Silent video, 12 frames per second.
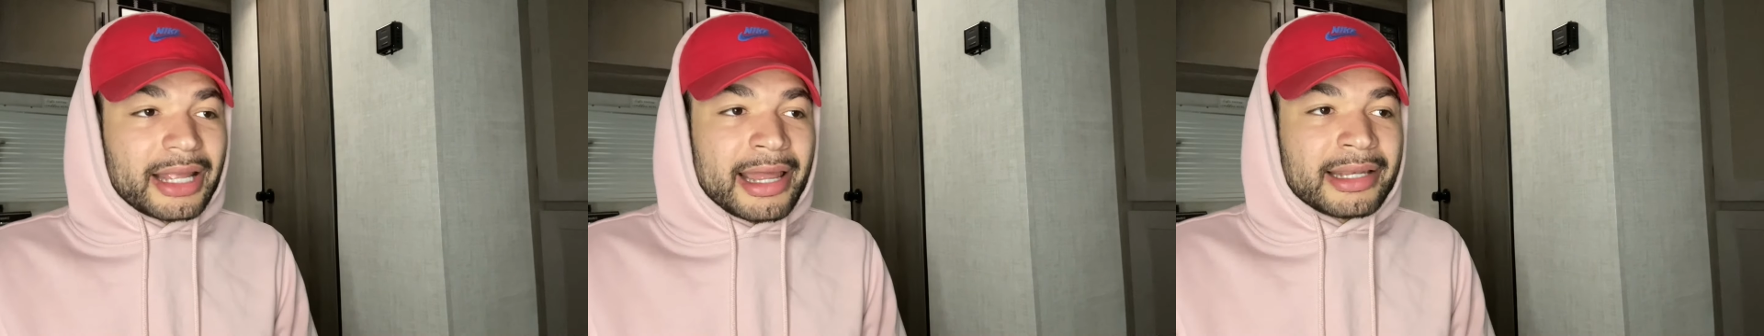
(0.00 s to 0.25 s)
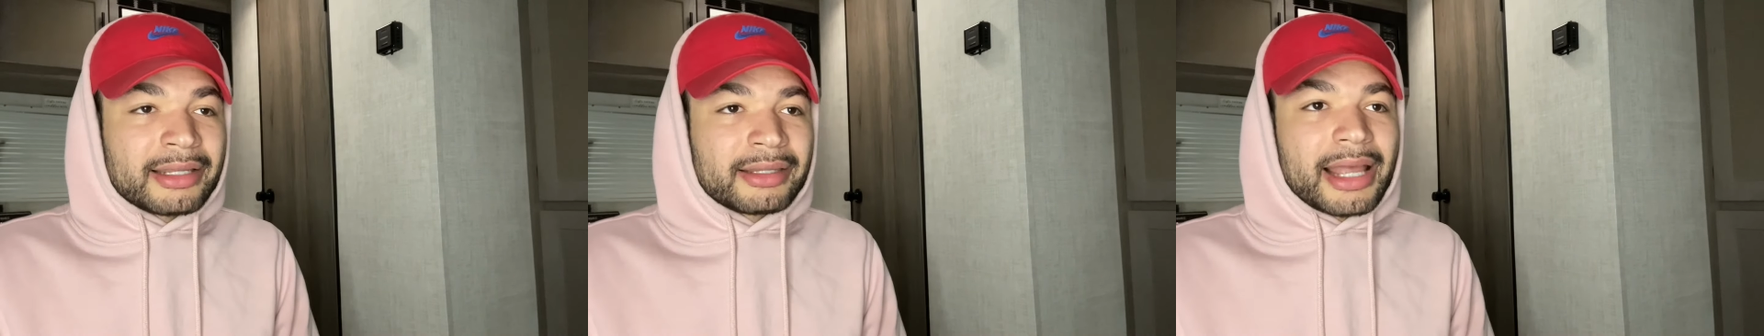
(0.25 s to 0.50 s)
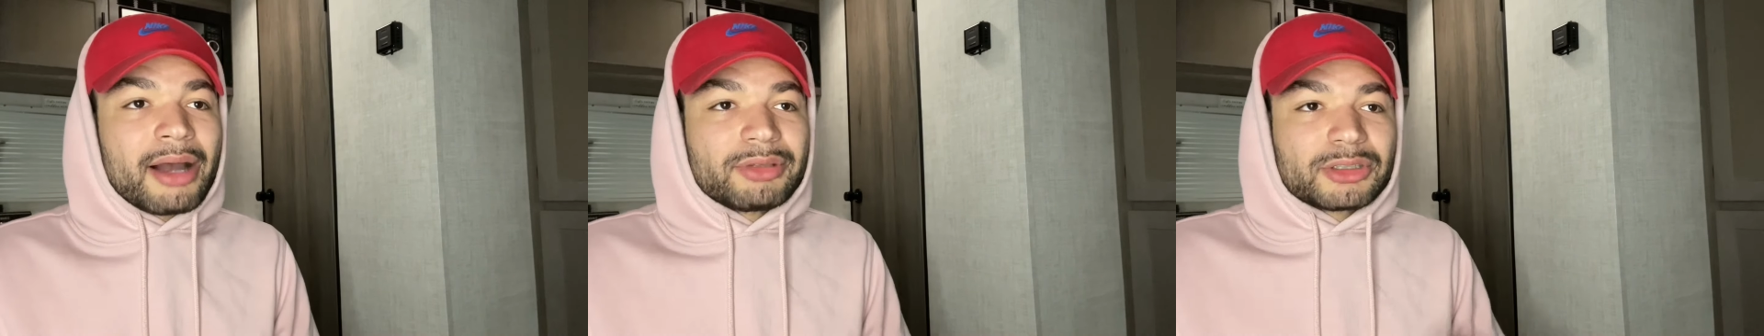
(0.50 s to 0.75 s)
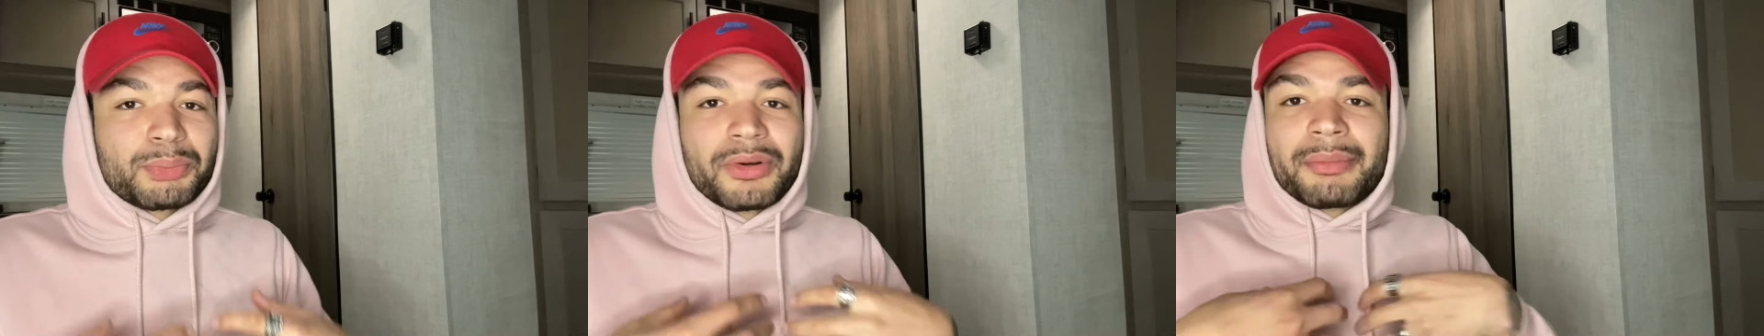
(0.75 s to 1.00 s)
And that
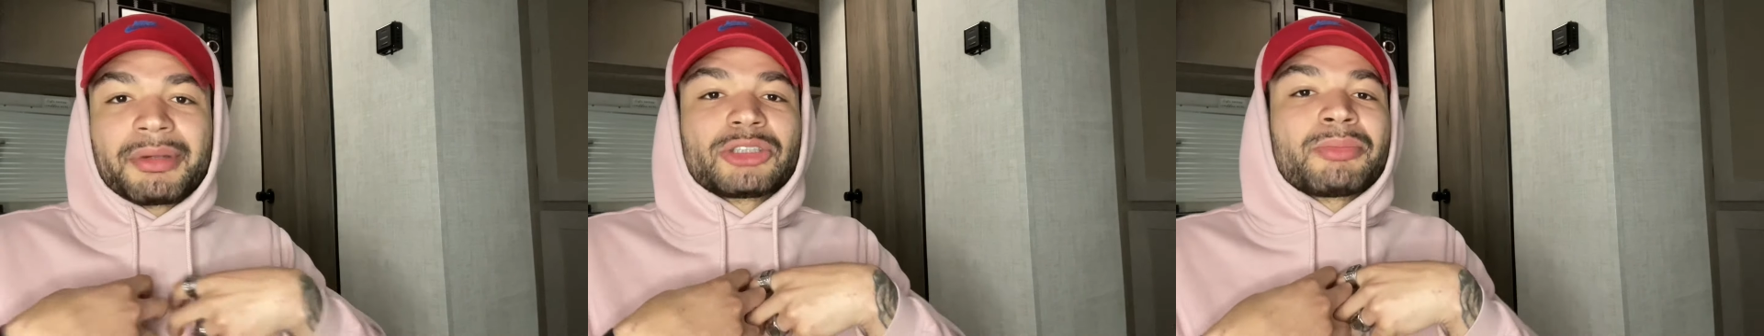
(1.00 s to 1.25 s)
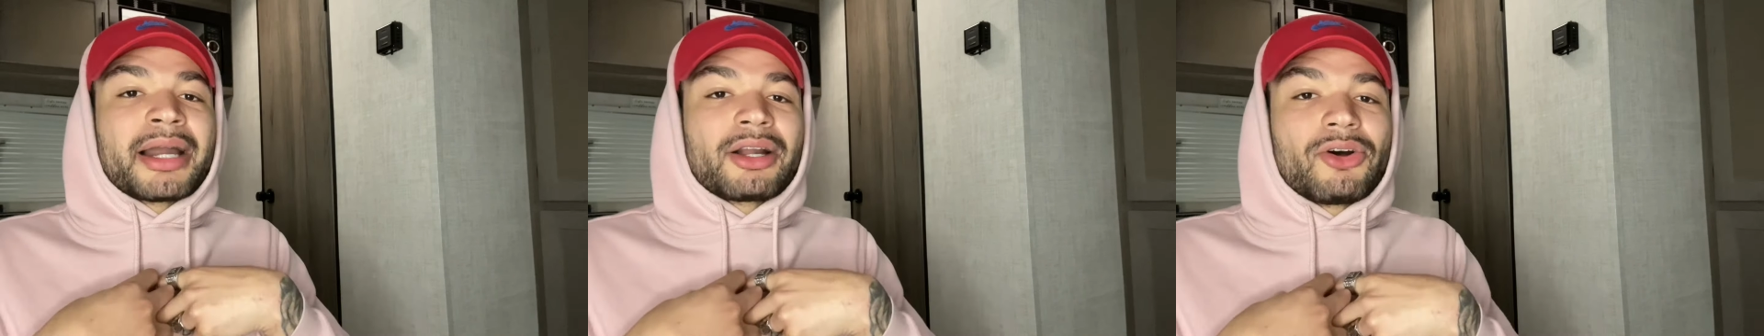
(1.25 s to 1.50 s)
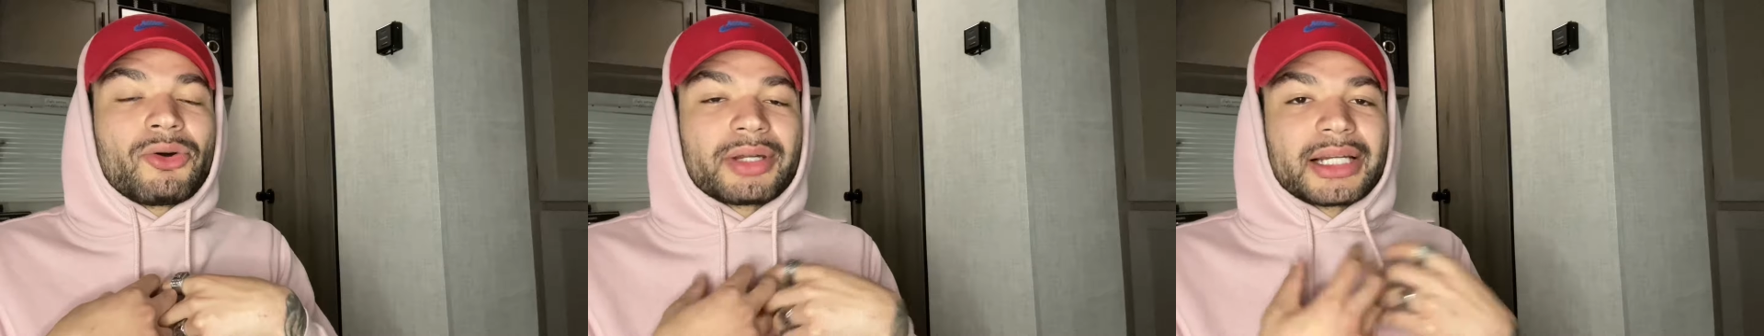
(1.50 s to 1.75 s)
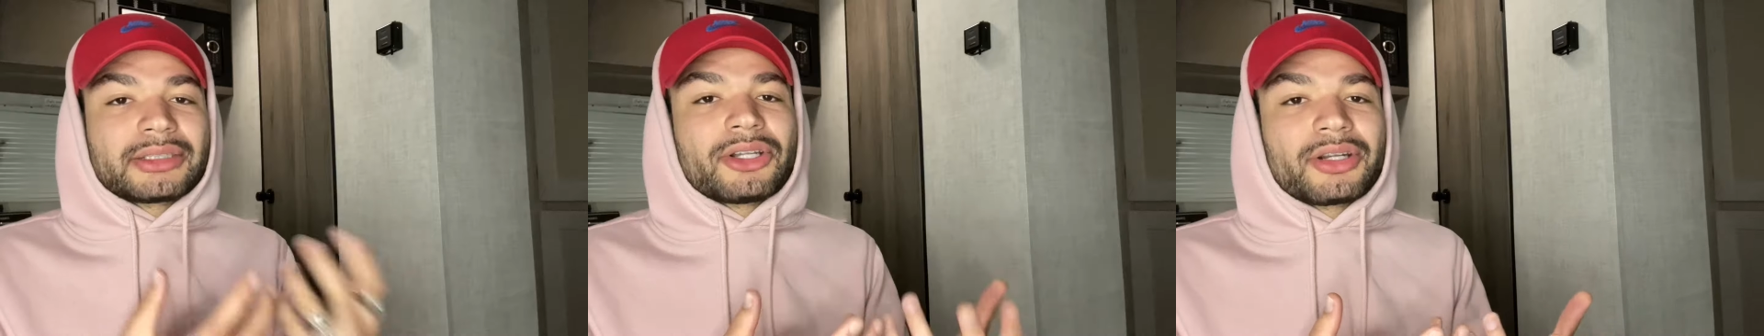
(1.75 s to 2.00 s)
was pretty much my goal when
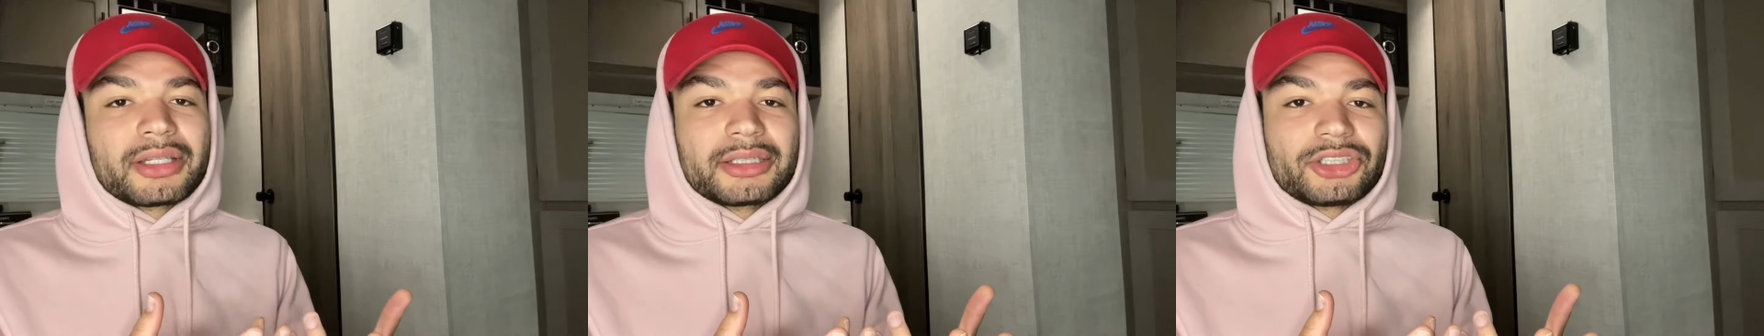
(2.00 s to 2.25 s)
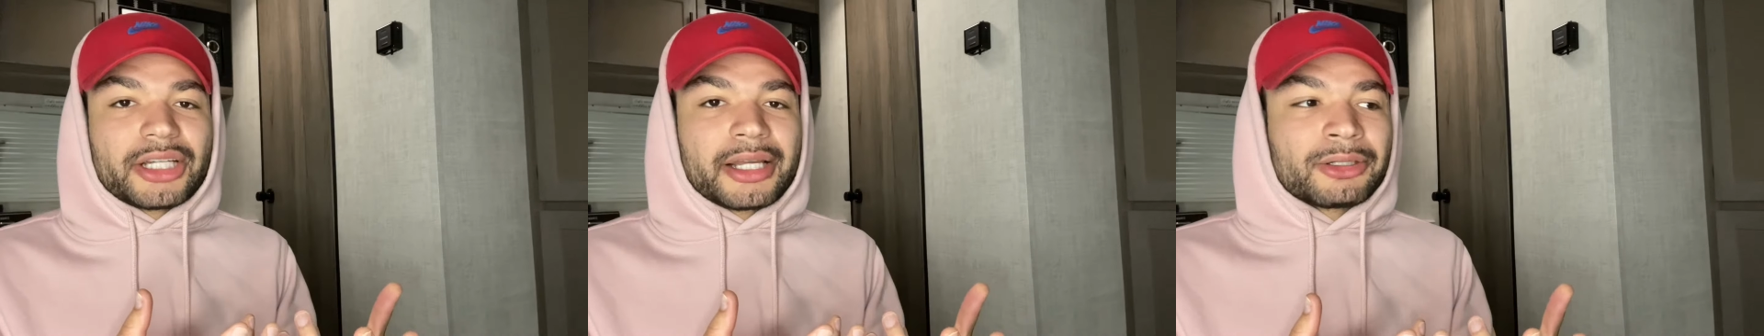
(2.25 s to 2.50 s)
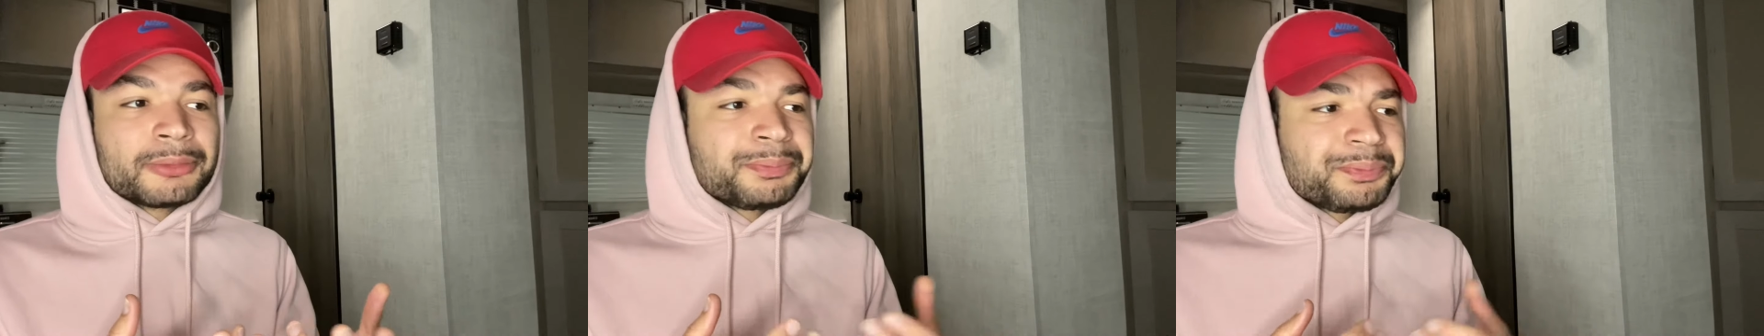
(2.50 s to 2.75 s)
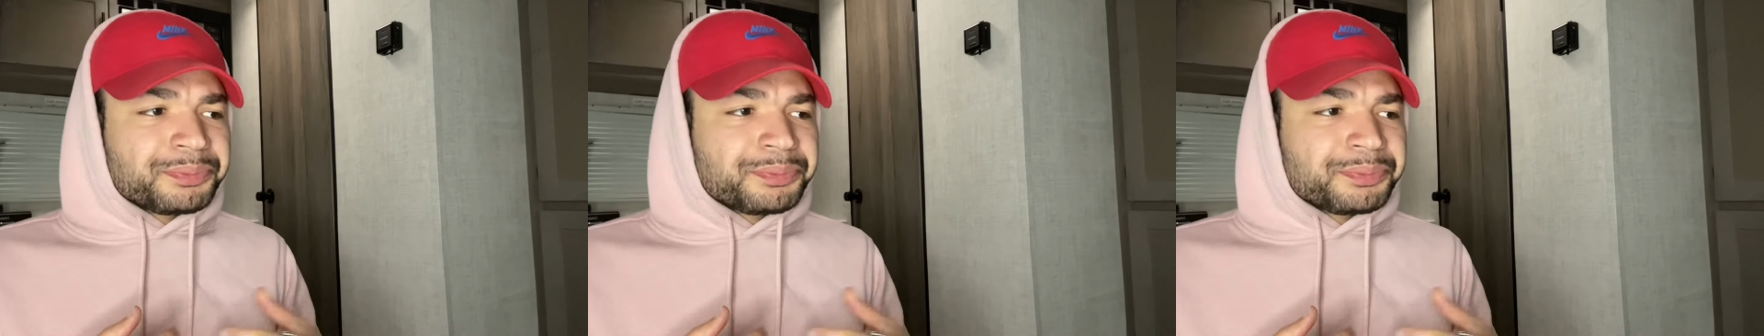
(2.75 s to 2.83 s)
I started the channel.